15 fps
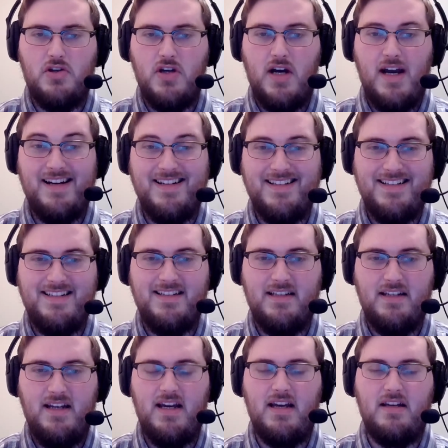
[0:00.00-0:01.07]
China
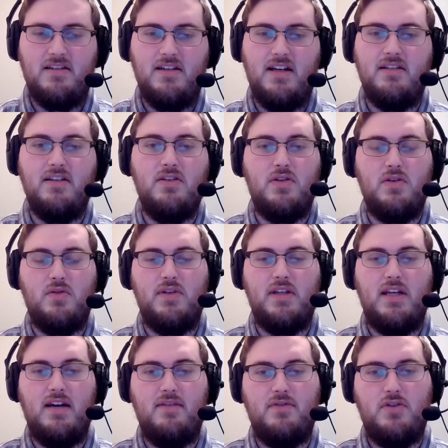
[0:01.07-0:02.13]
today saying that you can only
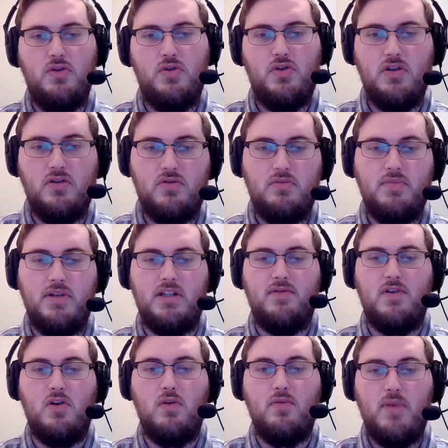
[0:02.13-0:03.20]
have two children because
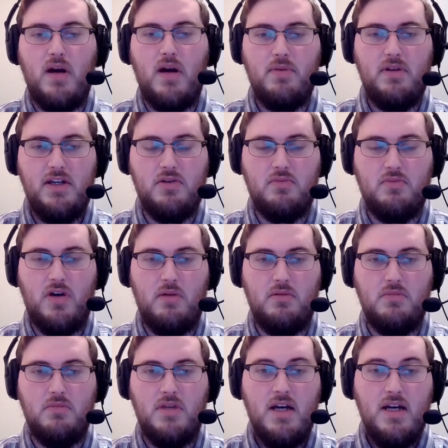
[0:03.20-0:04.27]
of an overpopulation
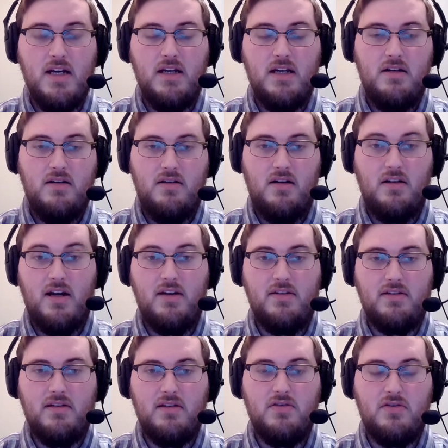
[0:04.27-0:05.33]
problem. A lot of
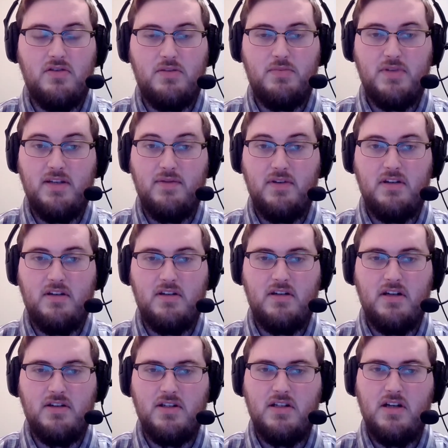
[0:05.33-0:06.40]
these letters are specifically
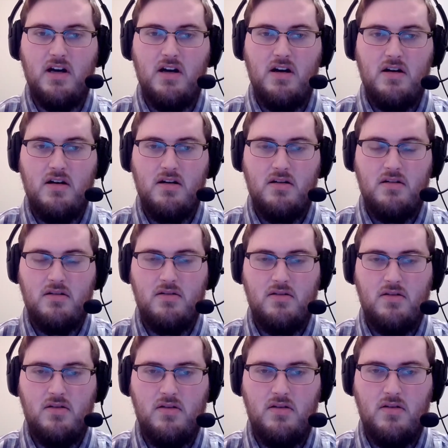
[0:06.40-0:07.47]
discussing
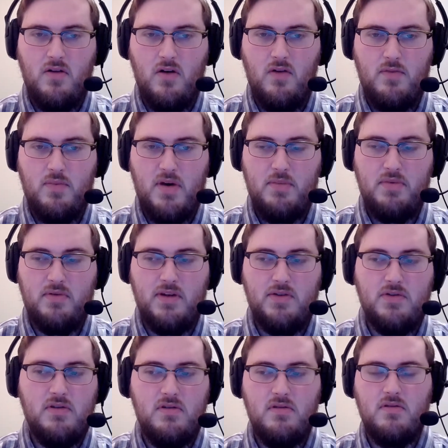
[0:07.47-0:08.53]

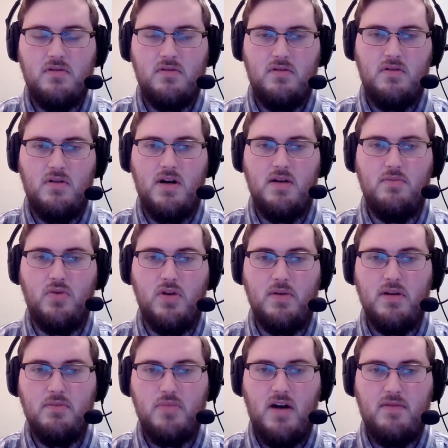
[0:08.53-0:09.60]
overpopulation,
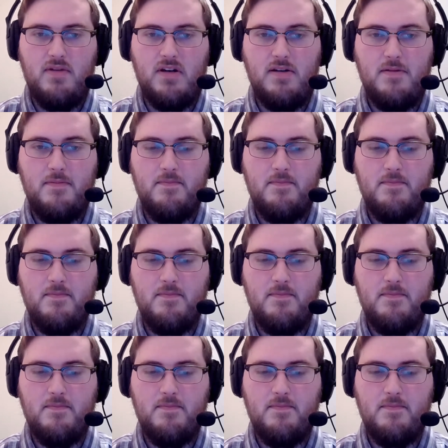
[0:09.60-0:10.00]
unemployment, and poverty.